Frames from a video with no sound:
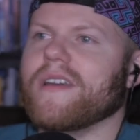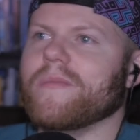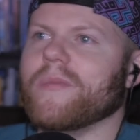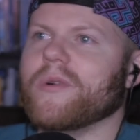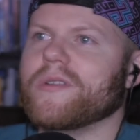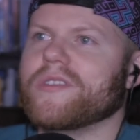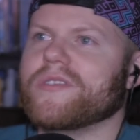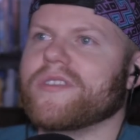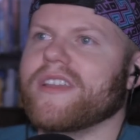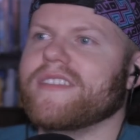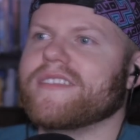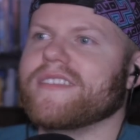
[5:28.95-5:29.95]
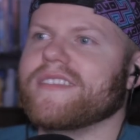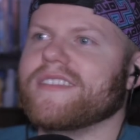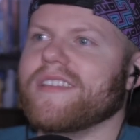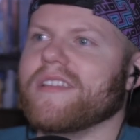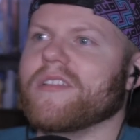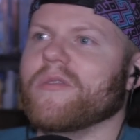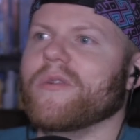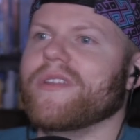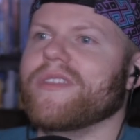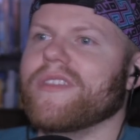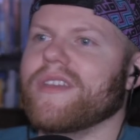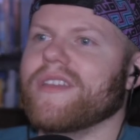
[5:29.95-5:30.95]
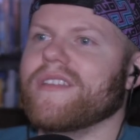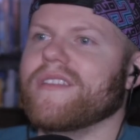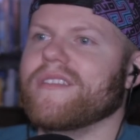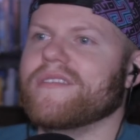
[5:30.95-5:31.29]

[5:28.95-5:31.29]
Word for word: gotten more strained since he quit the